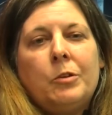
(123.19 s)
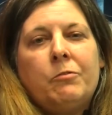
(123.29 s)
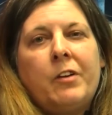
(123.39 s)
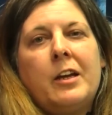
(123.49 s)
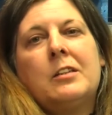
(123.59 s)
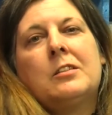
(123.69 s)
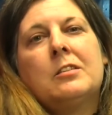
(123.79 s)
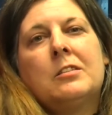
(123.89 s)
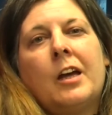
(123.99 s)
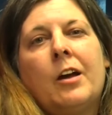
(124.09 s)
we face
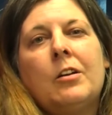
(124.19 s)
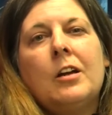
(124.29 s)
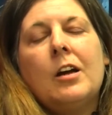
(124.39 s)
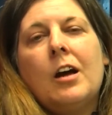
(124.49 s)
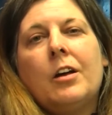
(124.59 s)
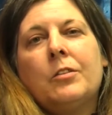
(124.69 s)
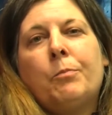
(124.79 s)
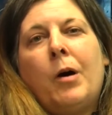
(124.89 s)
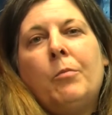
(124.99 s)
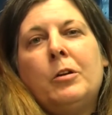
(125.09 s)
is that the
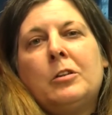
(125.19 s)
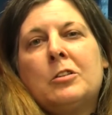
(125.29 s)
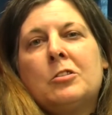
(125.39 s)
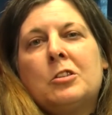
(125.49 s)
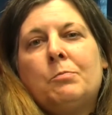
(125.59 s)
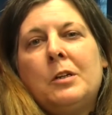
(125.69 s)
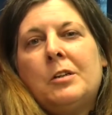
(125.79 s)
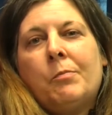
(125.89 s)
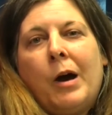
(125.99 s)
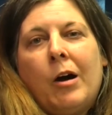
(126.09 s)
public doesn't
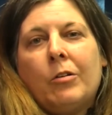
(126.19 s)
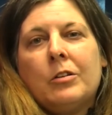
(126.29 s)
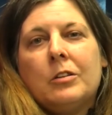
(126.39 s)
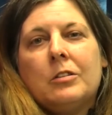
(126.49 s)
speak about